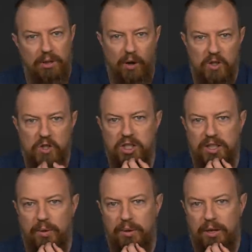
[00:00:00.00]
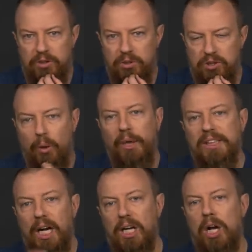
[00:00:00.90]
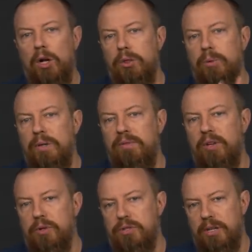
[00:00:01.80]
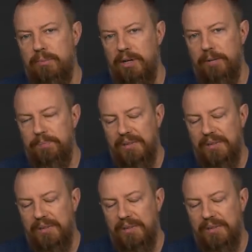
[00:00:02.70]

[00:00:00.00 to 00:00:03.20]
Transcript: You know, I should check that one out too. So I got all three of those to compare,